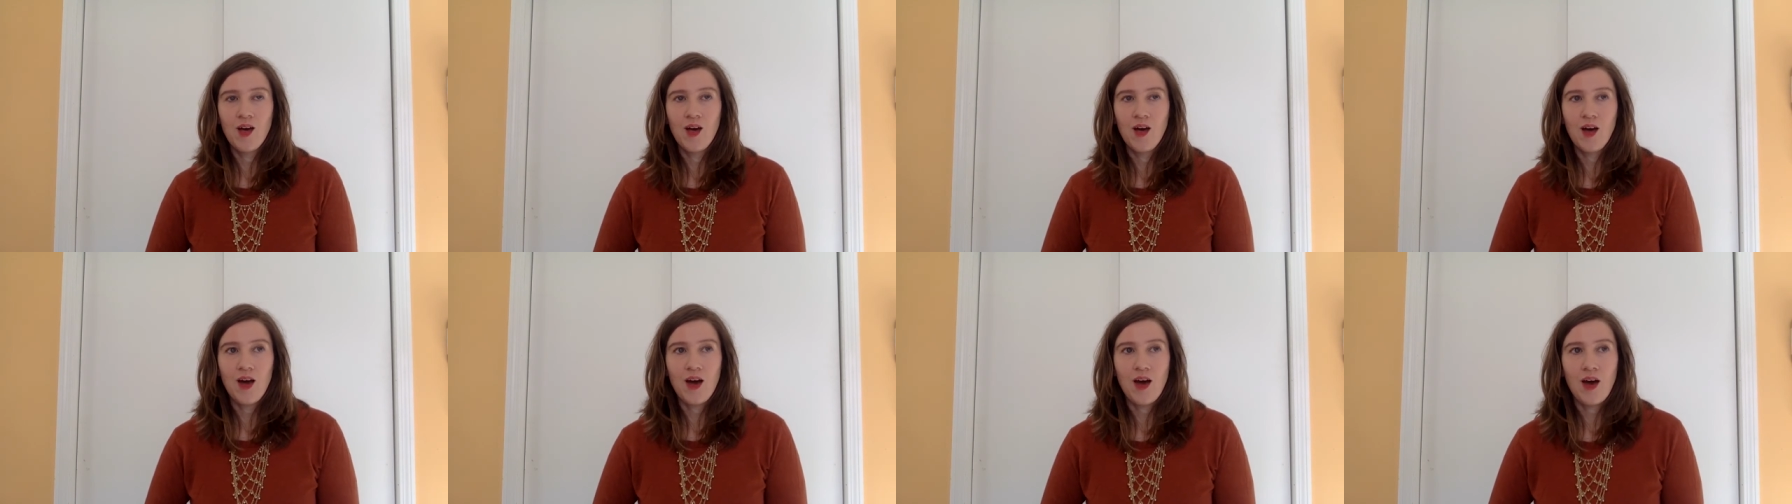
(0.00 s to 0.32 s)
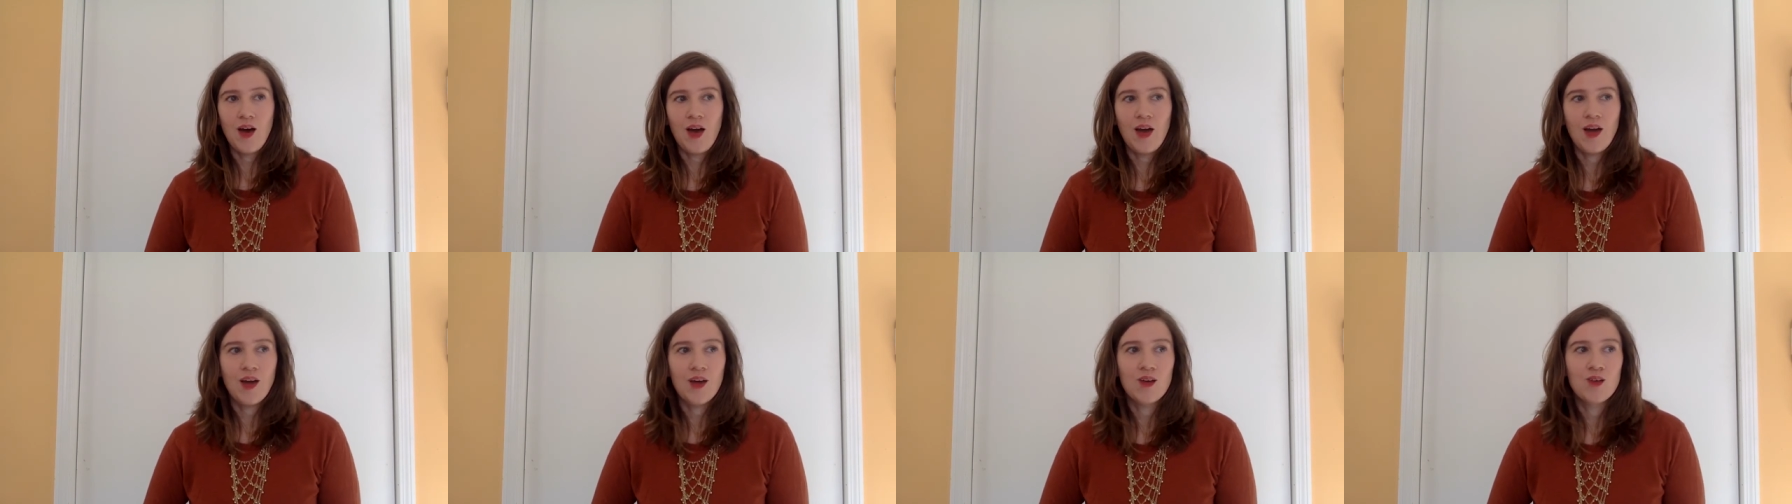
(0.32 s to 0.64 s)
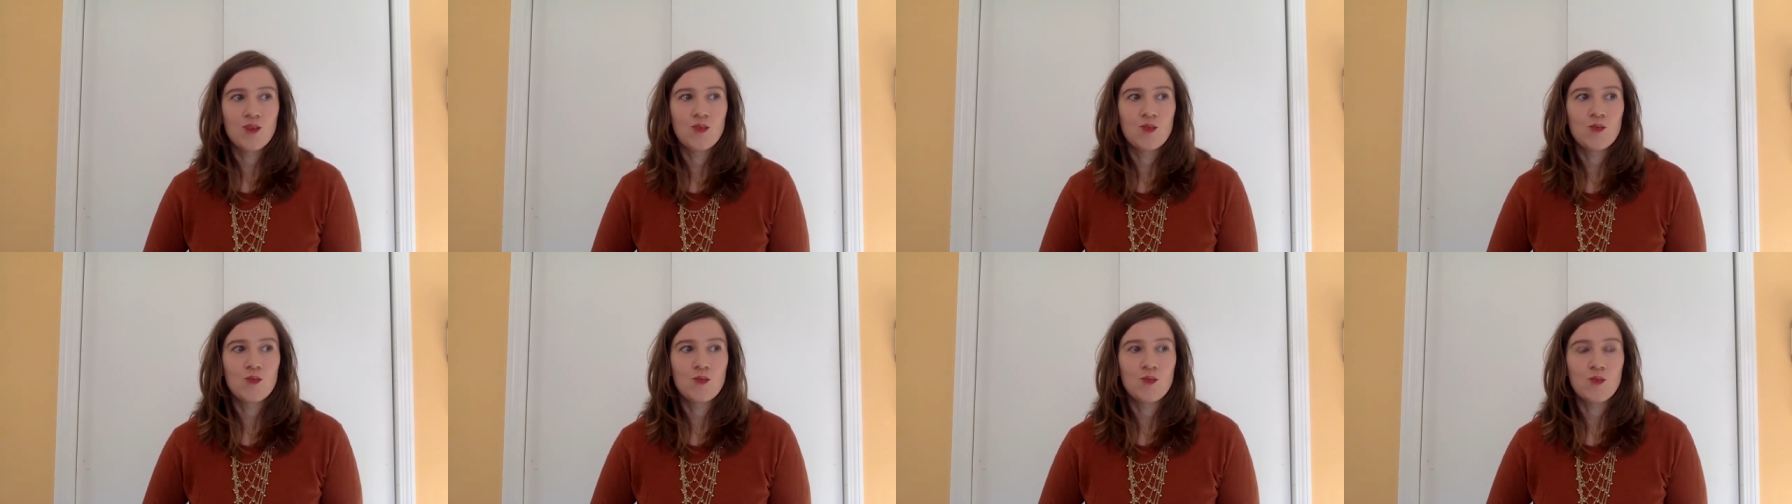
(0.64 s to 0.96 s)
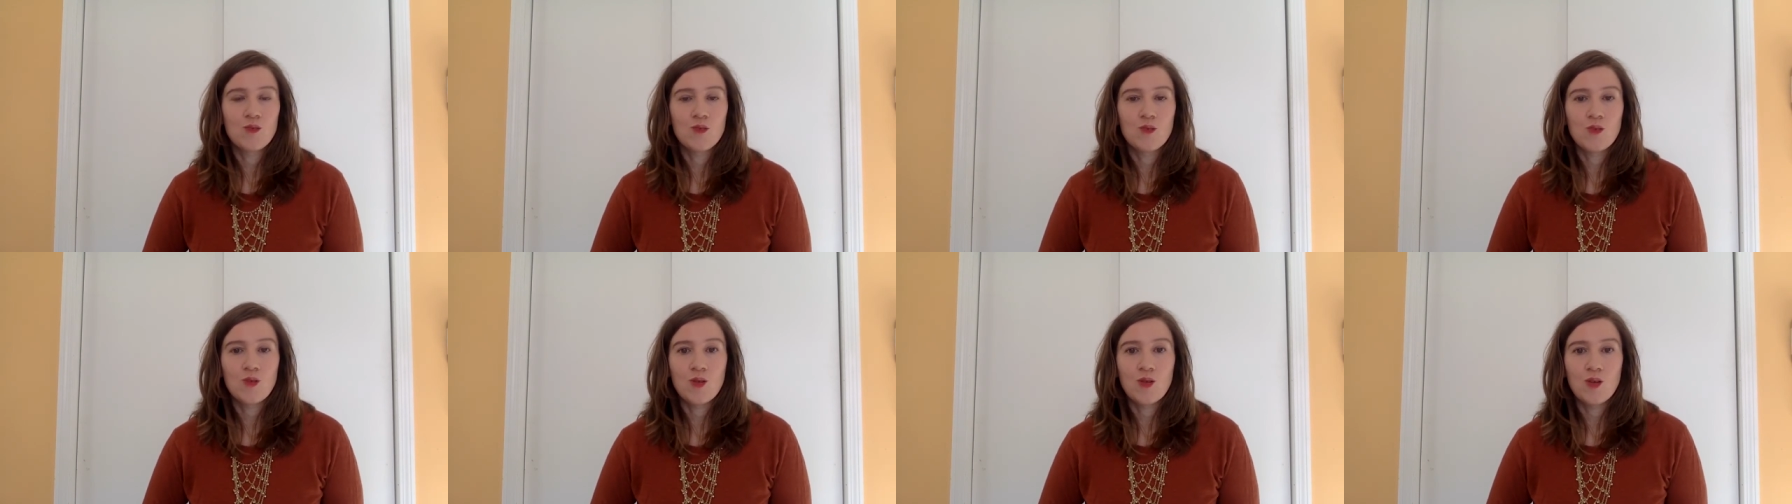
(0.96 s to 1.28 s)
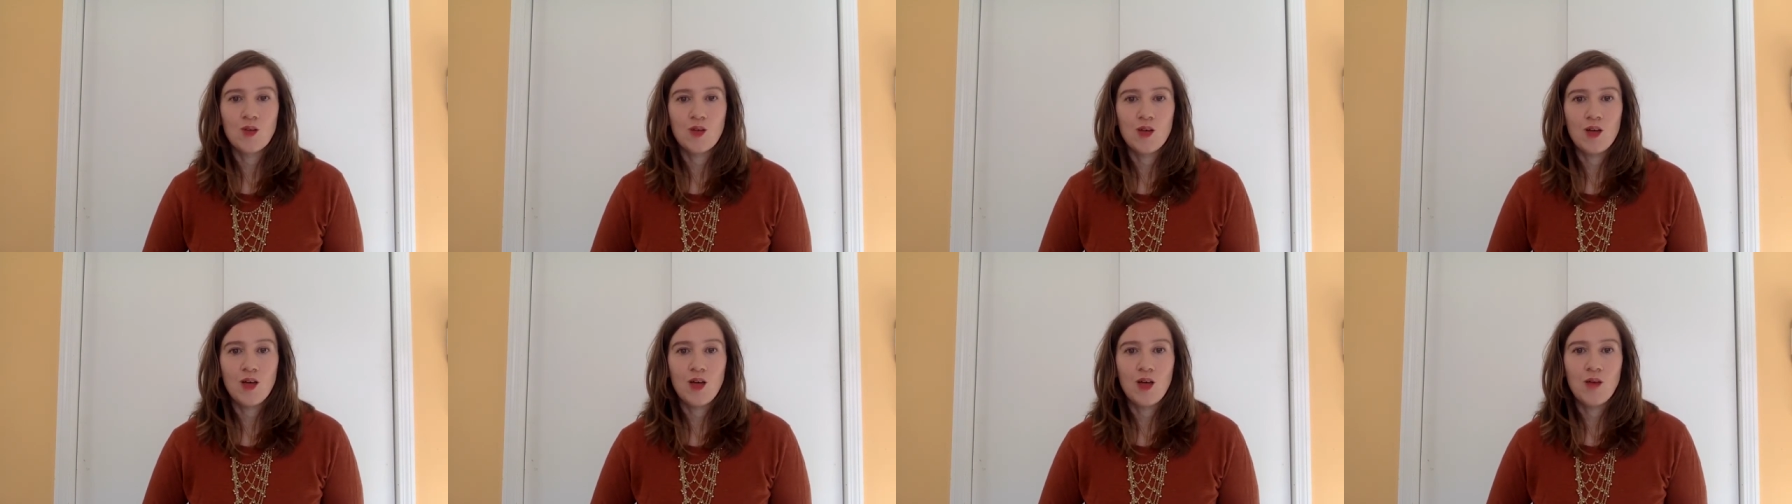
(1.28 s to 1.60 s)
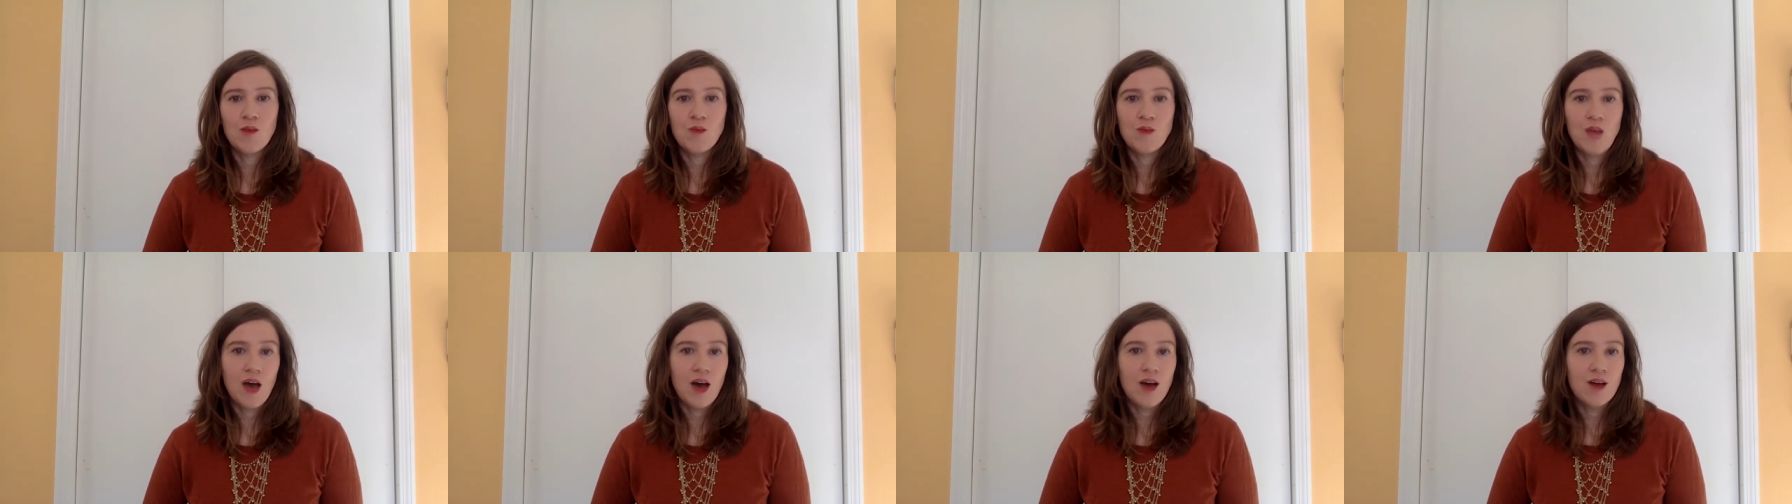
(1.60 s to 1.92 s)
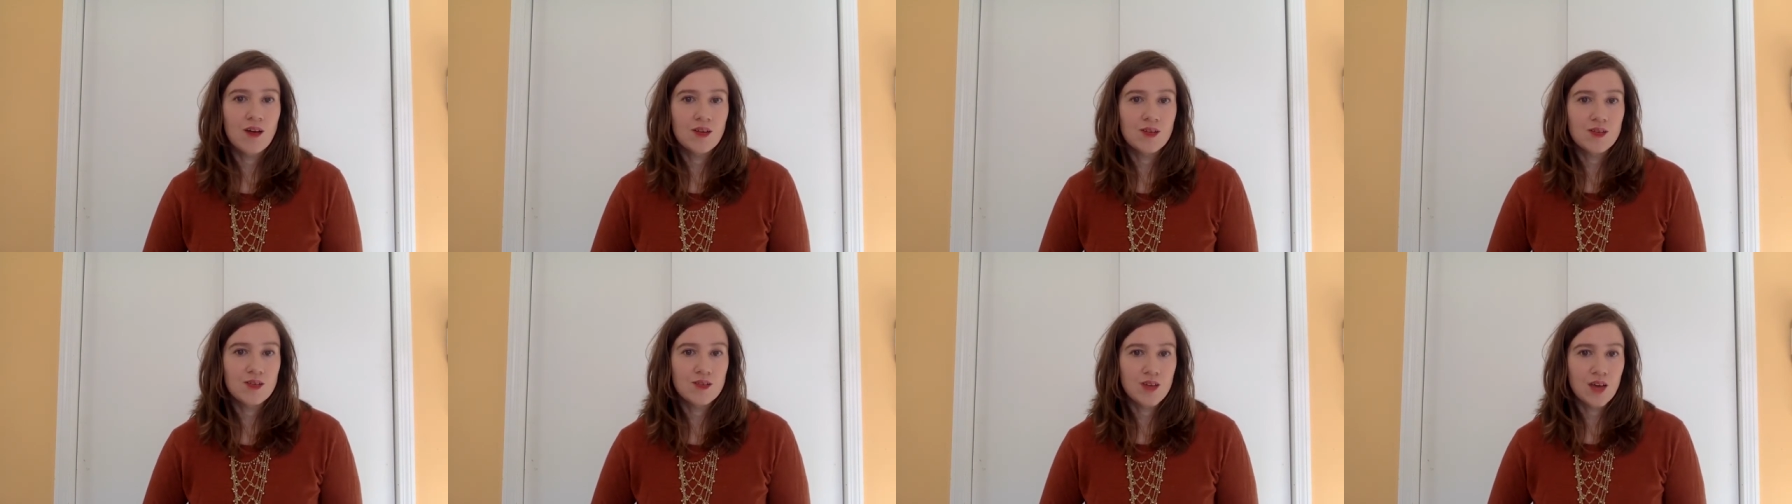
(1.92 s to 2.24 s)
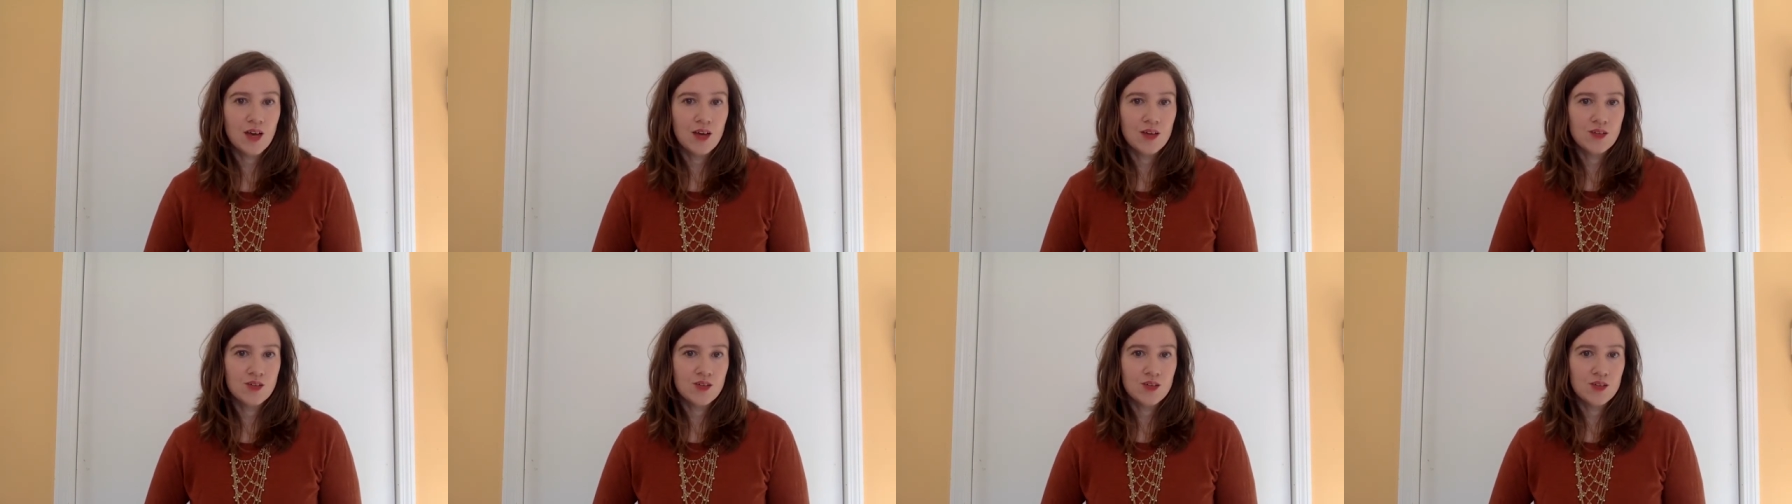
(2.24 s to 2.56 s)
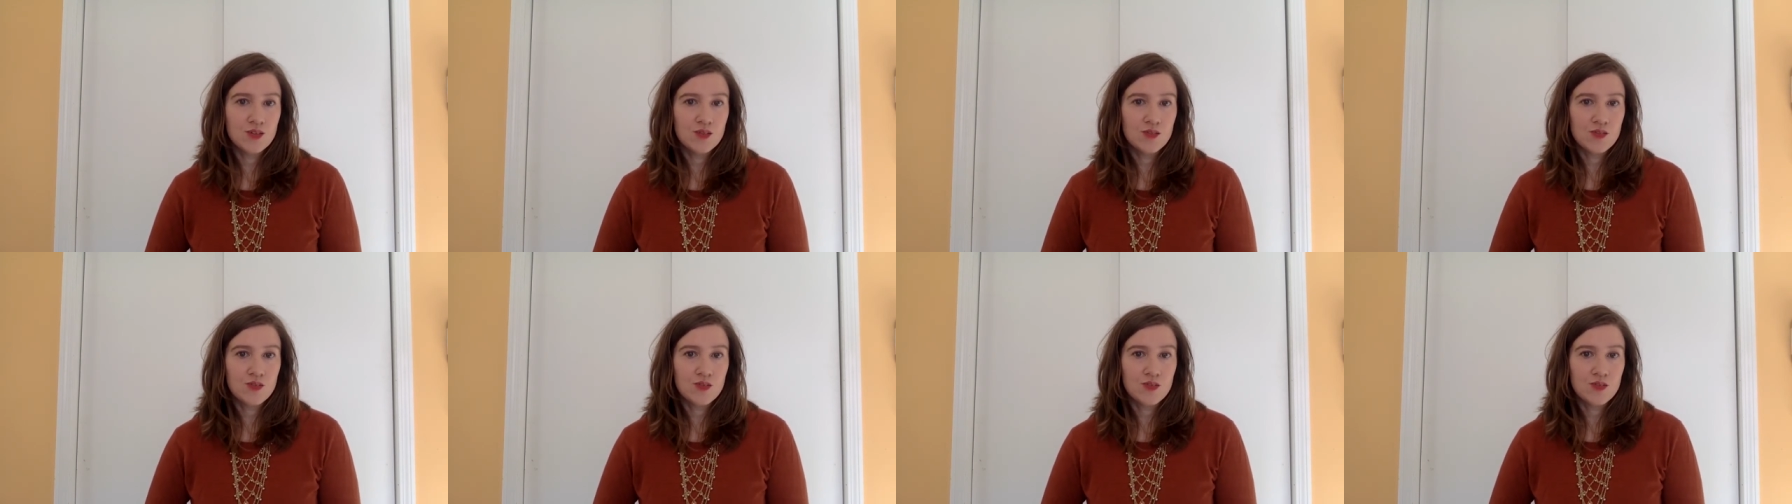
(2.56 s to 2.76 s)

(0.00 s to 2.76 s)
I am not nostalgic